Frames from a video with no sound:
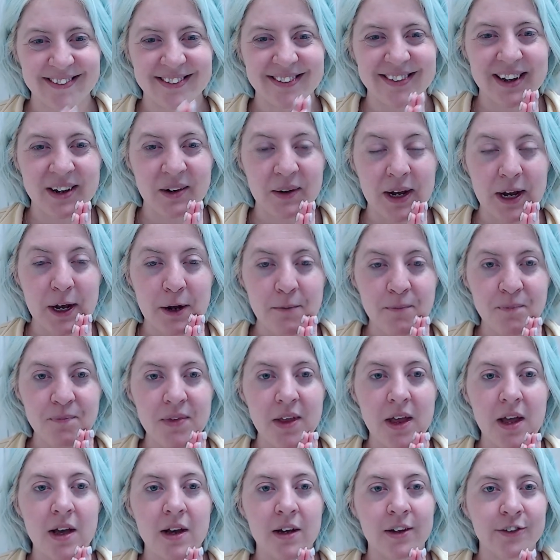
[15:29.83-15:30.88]
Okay,
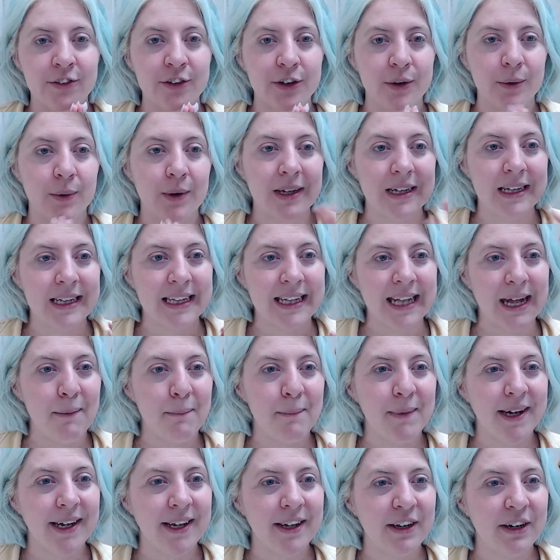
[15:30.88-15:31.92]
so let
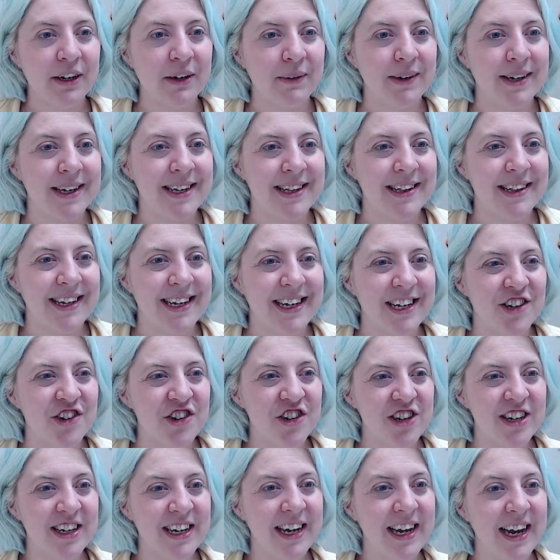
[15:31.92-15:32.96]
me know in the
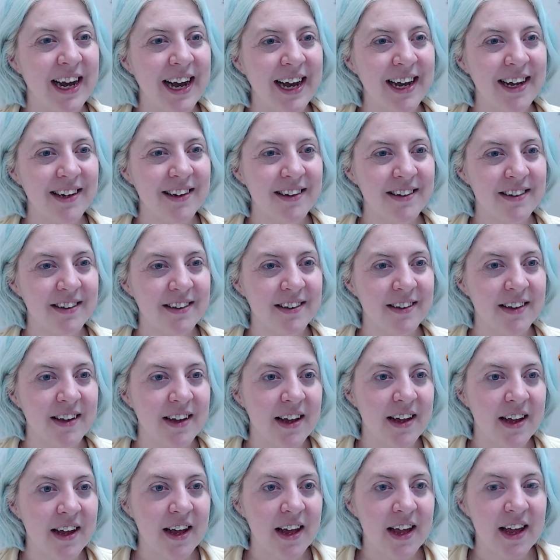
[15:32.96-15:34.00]
chat.
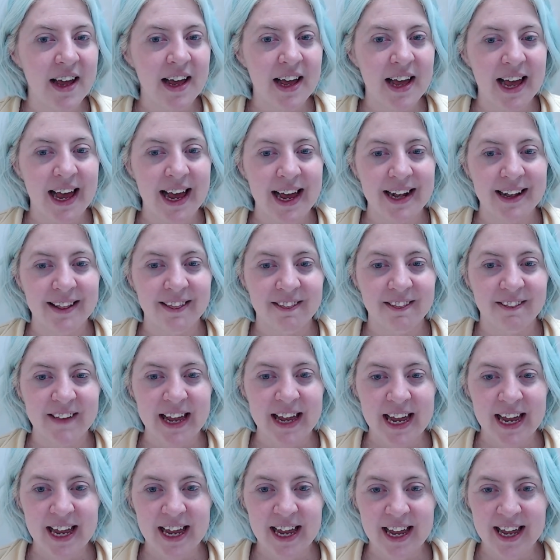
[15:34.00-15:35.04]
And
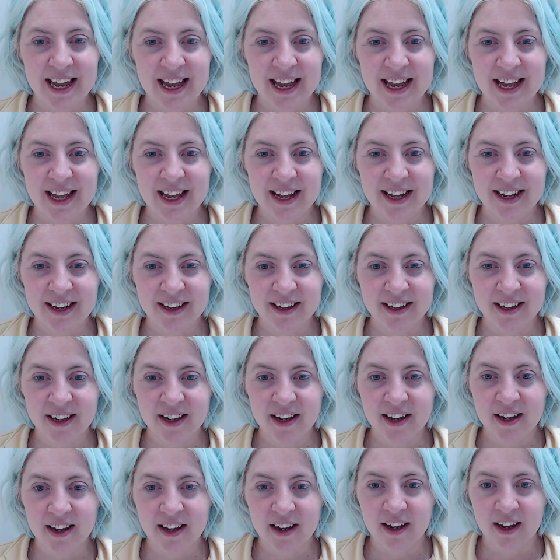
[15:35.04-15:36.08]
then
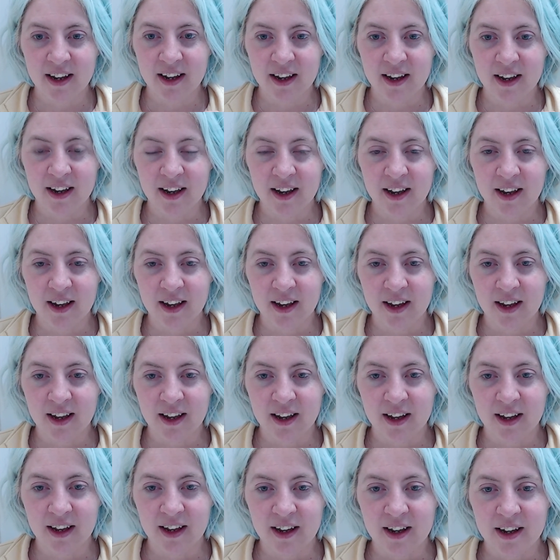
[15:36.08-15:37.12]

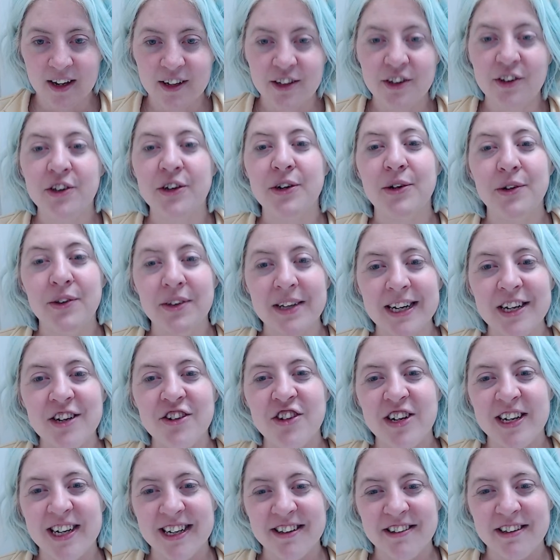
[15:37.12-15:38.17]
Sue said
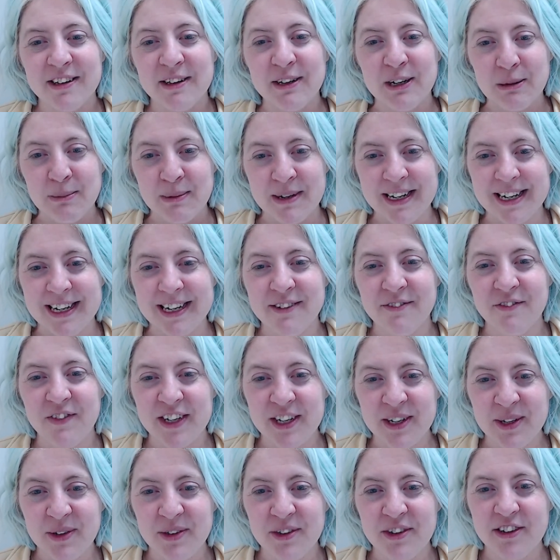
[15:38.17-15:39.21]
she gets a little bit
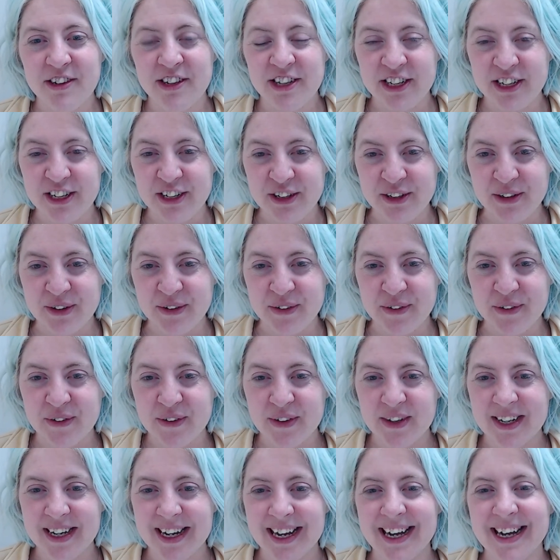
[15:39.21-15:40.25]
confused
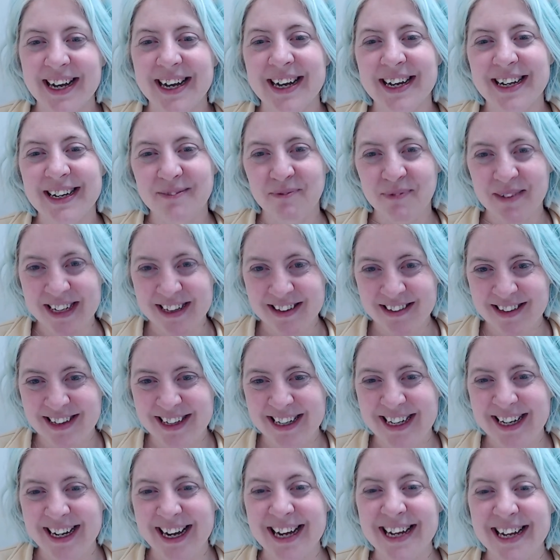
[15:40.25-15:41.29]
too, and
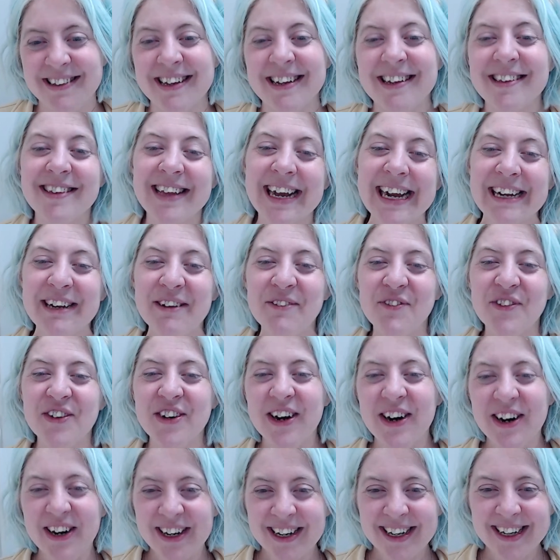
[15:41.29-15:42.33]
Missy is excited for
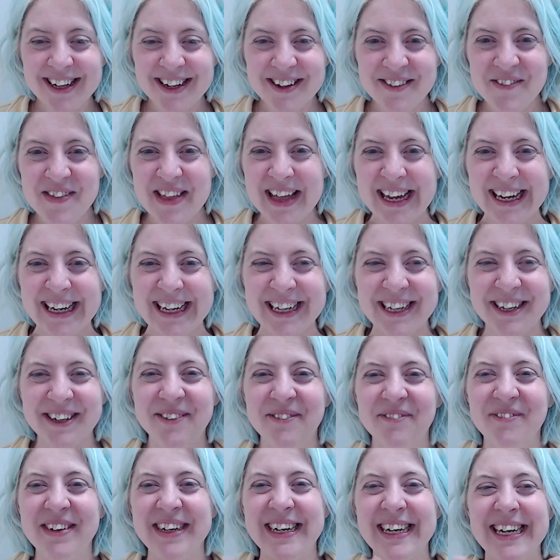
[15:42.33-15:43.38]
all of
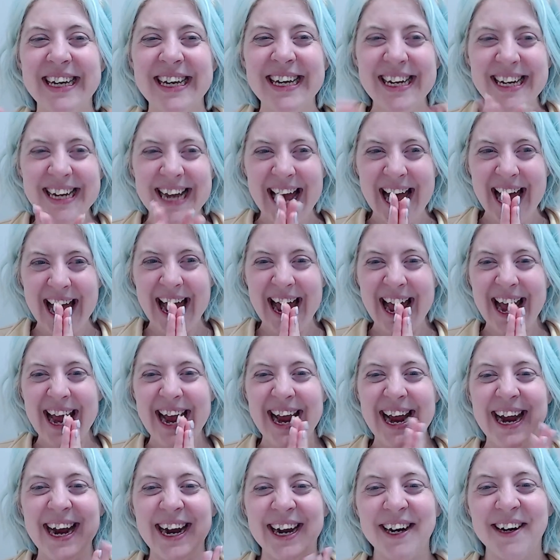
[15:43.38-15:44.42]
them.
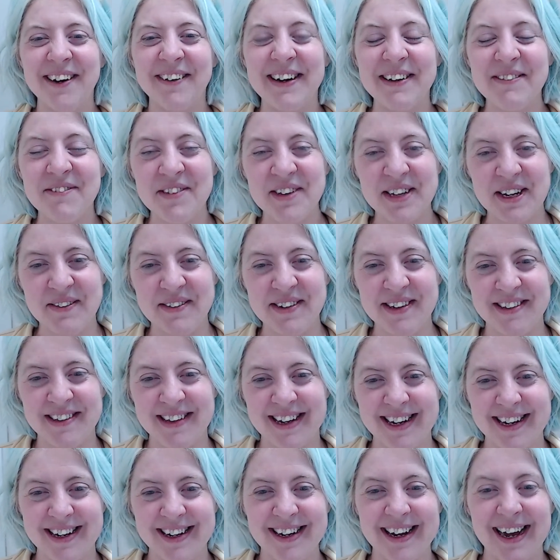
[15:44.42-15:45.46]
Yay! Oh, I'm so
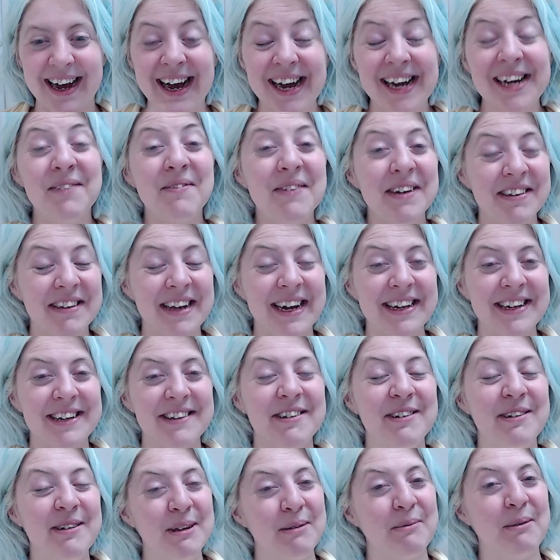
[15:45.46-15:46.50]
excited. I am excited to
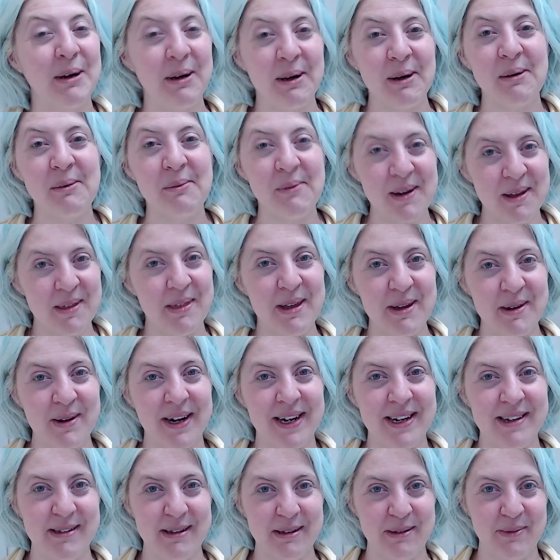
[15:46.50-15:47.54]
do them all with you
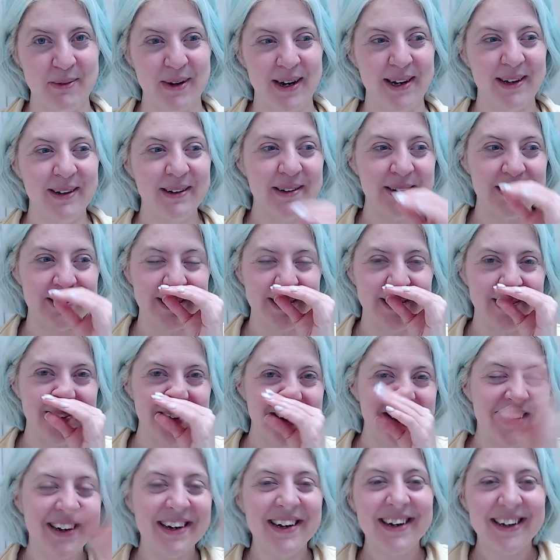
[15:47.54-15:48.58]
guys as well. So
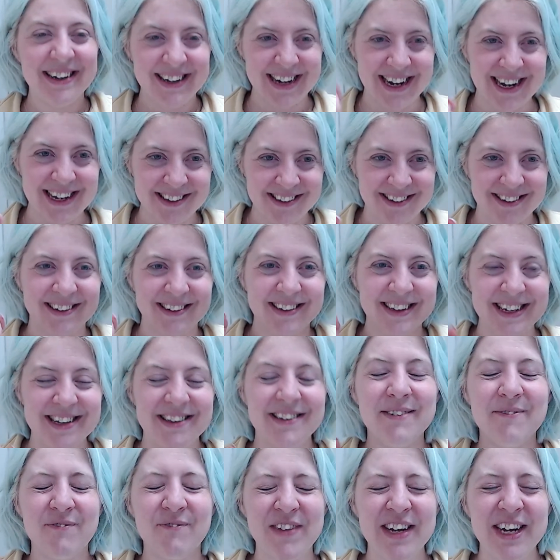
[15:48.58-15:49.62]
yes, let's
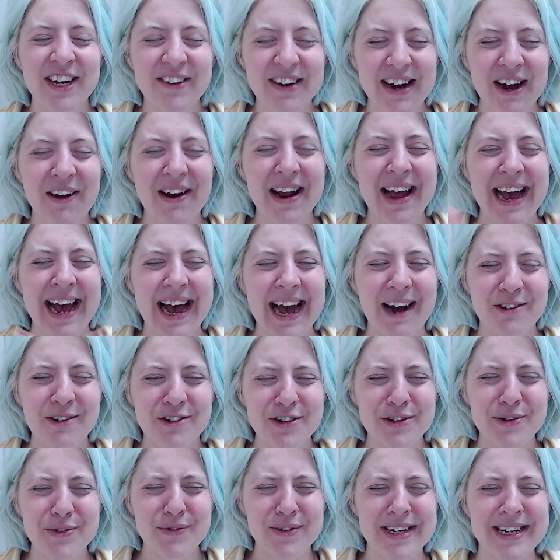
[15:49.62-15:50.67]
figure out how
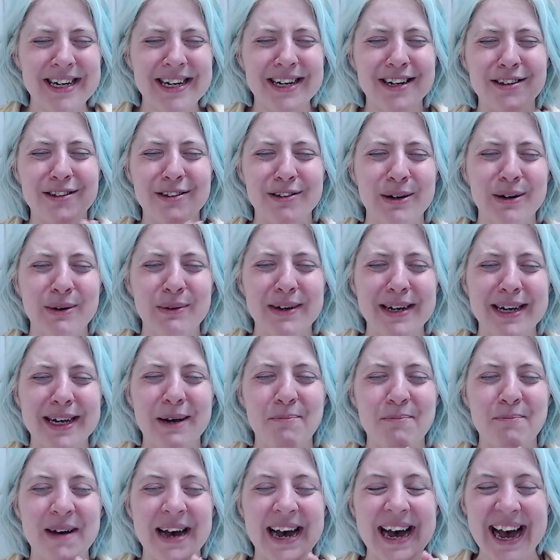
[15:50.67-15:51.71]
to read sewing
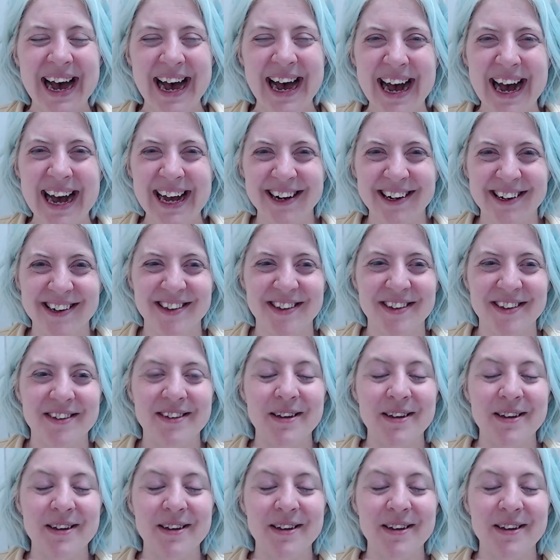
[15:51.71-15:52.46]
patterns.